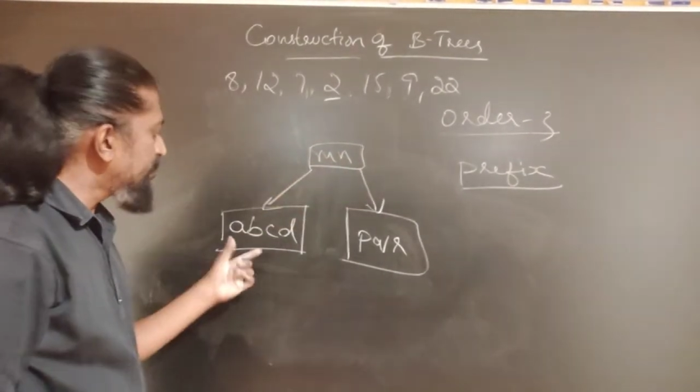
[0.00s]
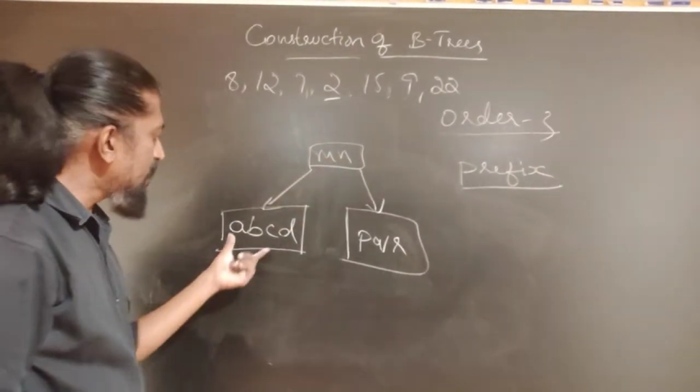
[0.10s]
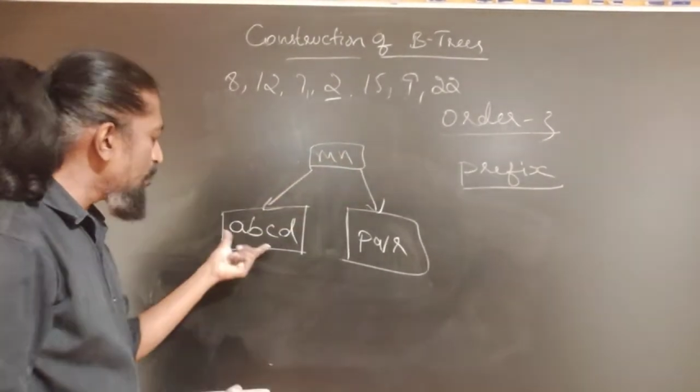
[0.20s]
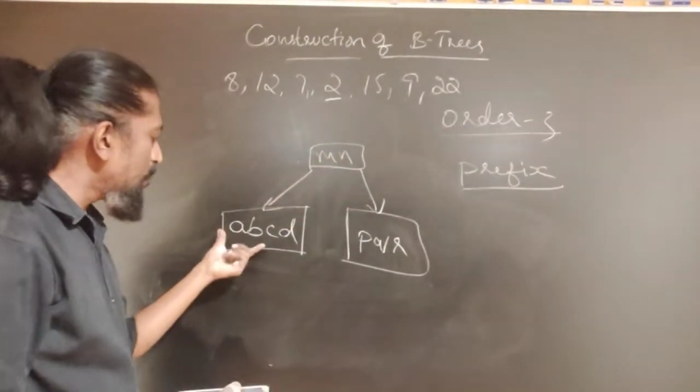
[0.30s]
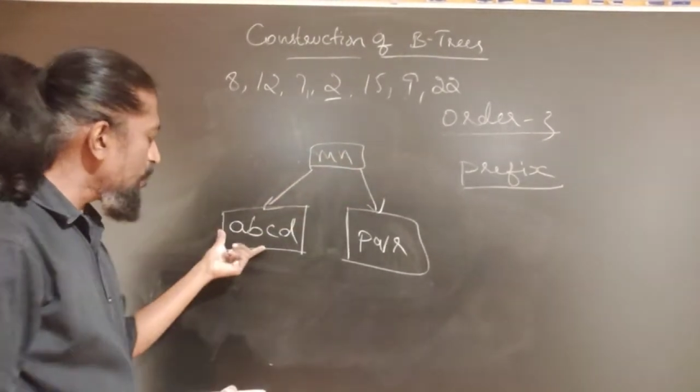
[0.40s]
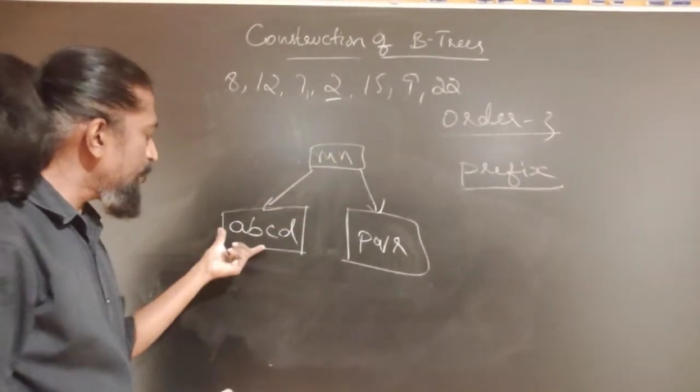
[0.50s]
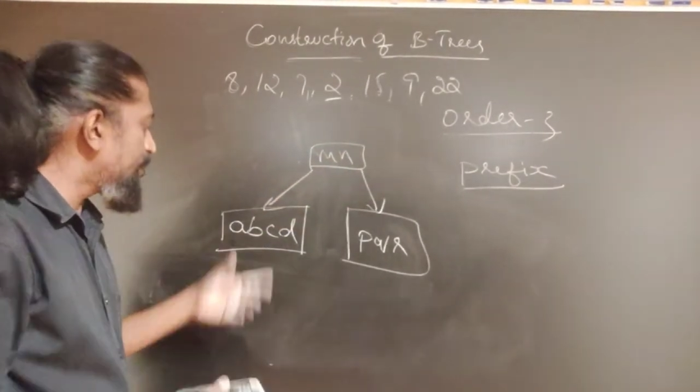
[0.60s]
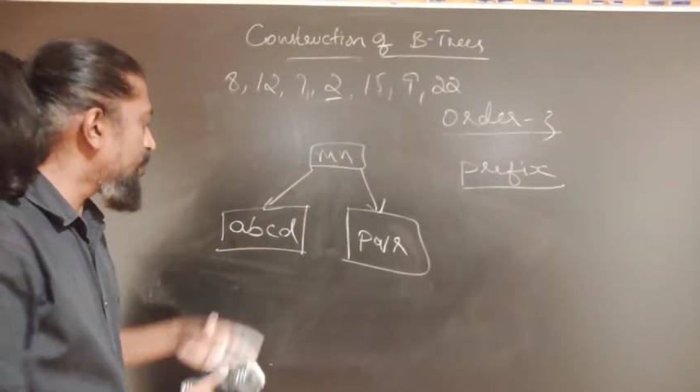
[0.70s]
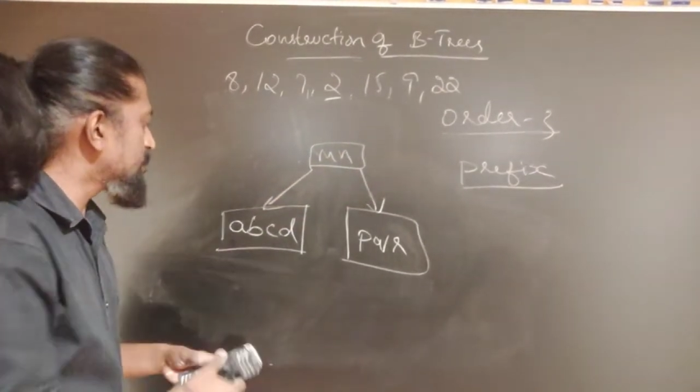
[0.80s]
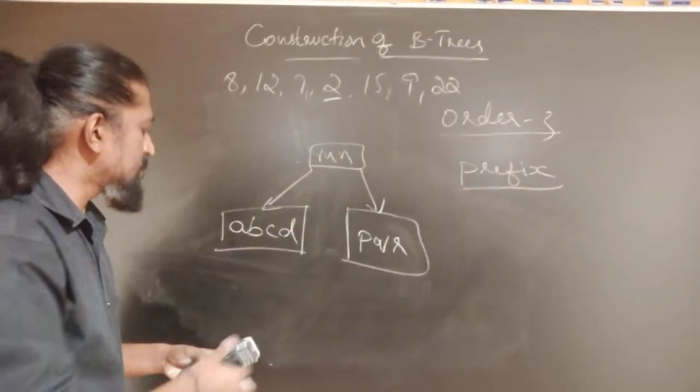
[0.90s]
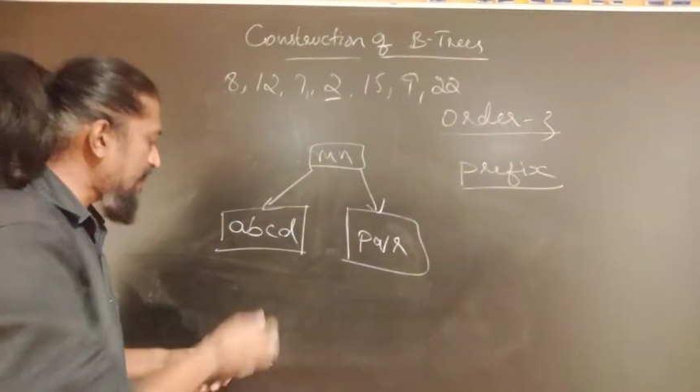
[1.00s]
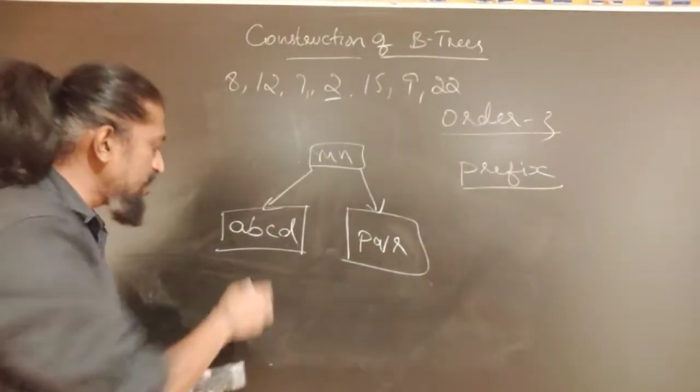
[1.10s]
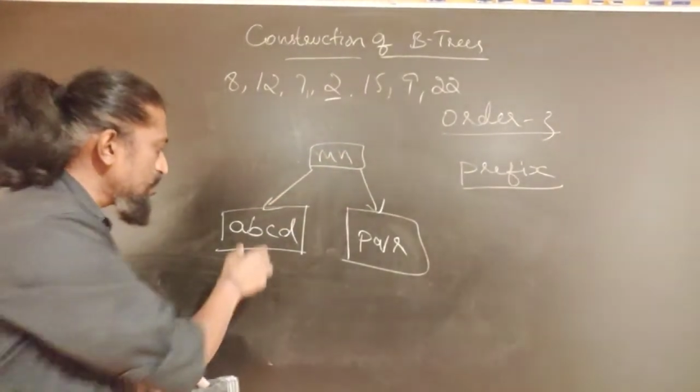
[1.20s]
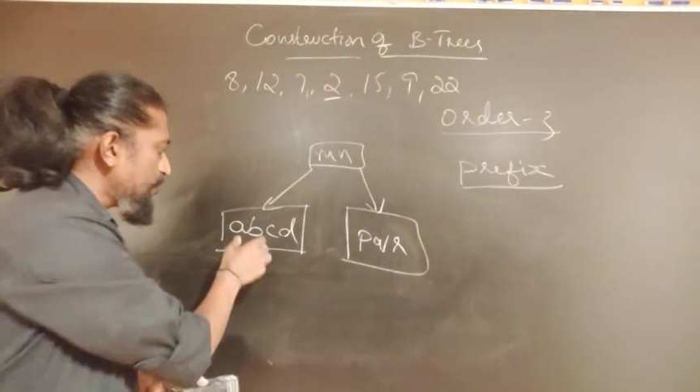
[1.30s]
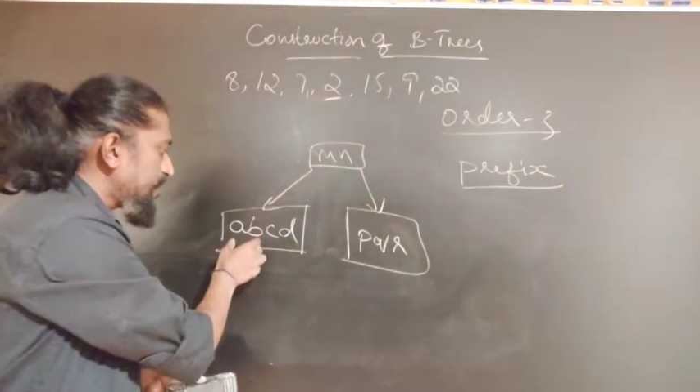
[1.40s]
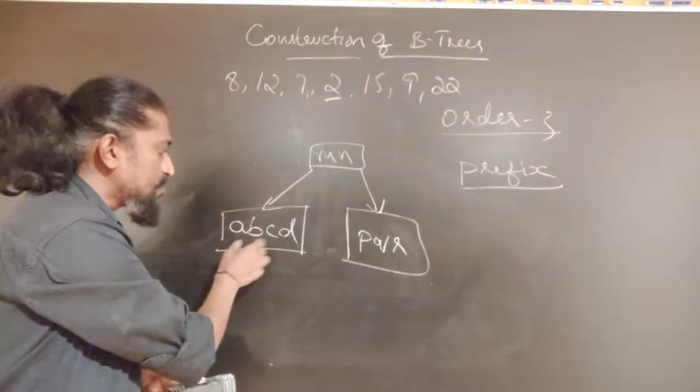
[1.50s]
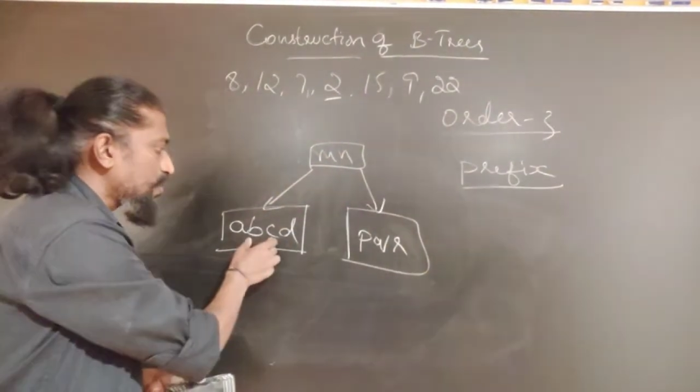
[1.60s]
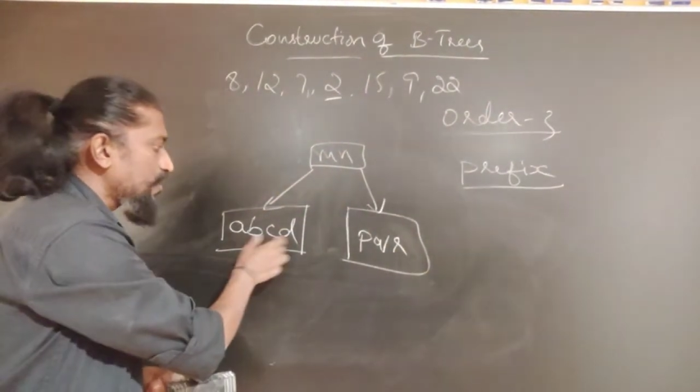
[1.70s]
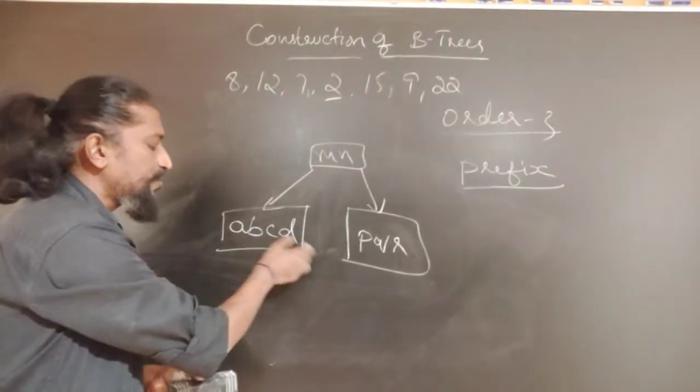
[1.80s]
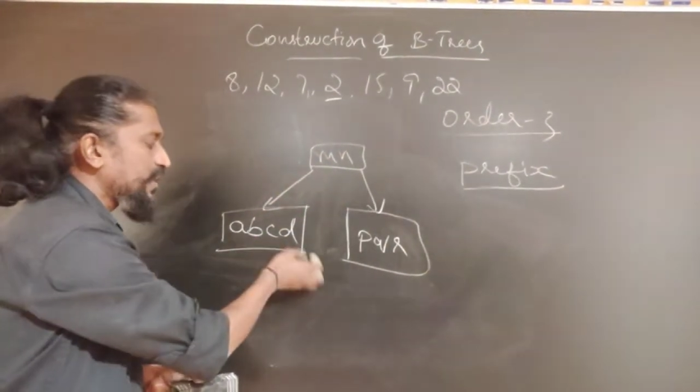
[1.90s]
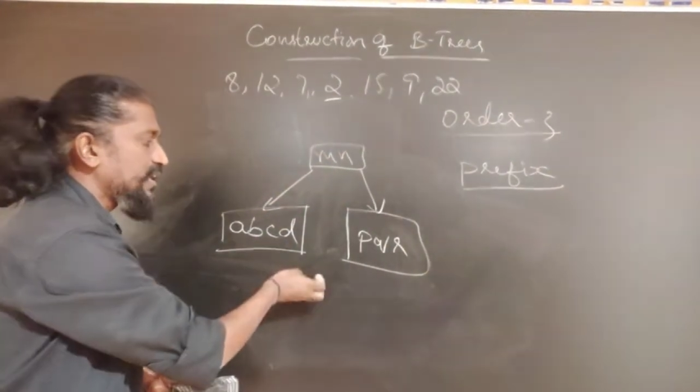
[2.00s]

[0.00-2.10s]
number of size of each one of the